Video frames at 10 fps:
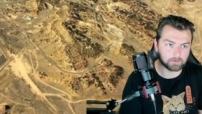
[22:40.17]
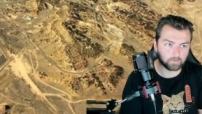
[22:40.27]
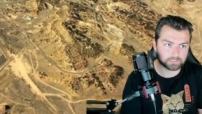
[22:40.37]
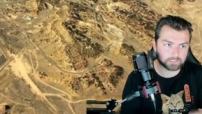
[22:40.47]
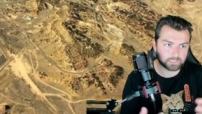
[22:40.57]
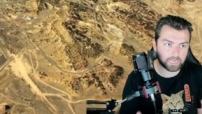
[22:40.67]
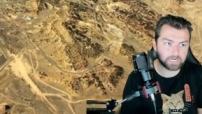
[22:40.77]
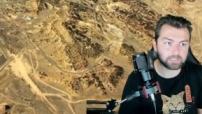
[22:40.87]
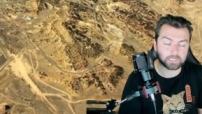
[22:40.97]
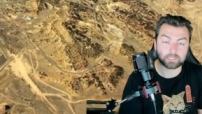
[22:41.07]
It wasn't
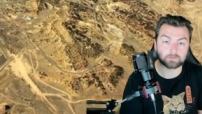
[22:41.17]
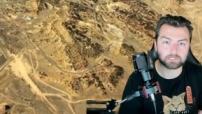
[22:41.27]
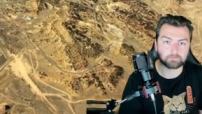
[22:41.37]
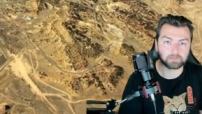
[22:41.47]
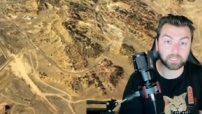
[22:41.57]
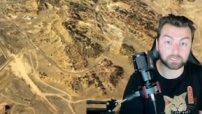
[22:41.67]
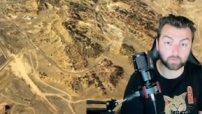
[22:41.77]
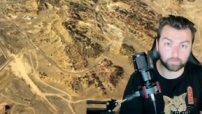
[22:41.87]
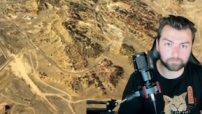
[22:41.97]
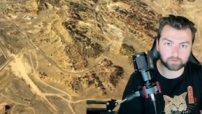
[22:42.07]
anything that was complex
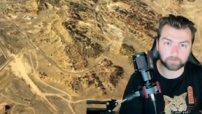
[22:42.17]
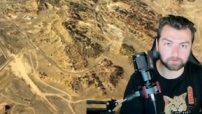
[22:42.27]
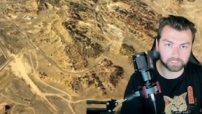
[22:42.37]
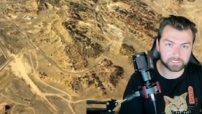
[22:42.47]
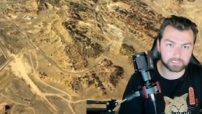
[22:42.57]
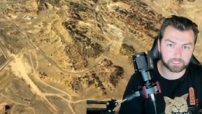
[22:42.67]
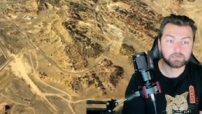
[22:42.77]
or properly done,